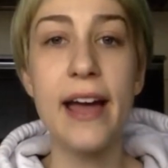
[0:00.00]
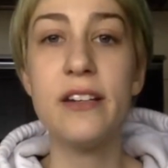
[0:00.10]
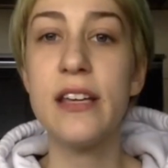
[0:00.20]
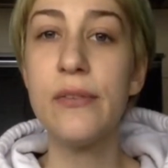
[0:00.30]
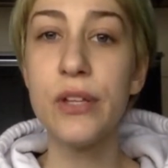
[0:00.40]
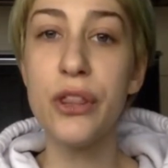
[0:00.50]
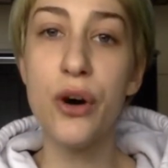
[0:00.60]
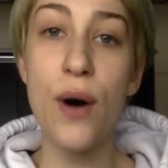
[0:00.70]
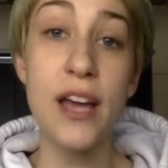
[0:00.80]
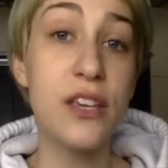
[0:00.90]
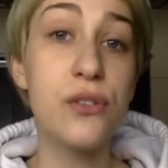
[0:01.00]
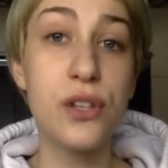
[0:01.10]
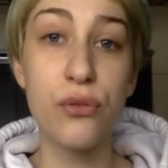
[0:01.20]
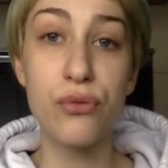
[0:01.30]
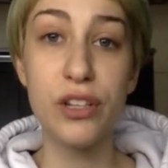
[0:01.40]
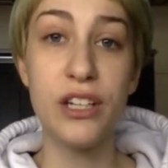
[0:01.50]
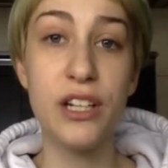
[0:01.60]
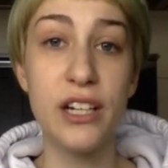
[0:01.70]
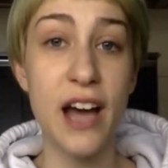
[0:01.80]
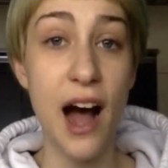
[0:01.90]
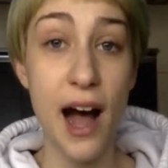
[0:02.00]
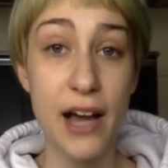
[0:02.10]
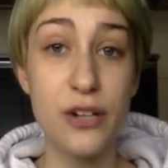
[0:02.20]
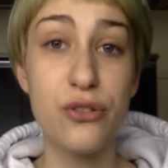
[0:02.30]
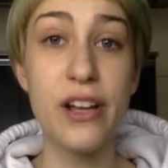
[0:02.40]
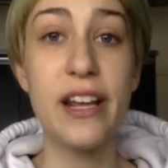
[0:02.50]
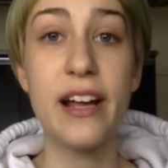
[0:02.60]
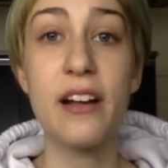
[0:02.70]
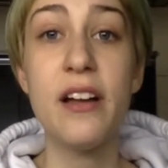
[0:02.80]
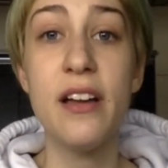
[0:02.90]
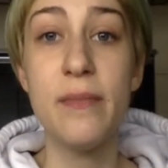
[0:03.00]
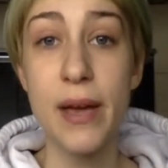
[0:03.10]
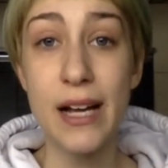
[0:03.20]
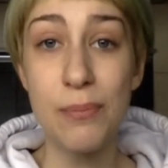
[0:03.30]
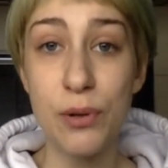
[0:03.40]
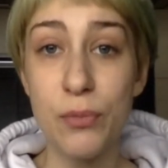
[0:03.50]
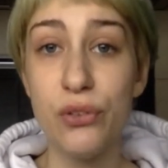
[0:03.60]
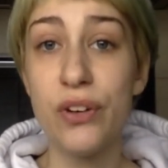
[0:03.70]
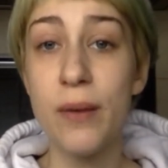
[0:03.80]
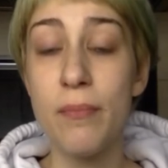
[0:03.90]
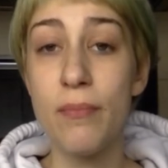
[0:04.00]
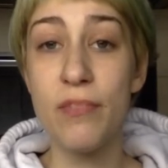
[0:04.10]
and even though I use a really good hydrating makeup remover,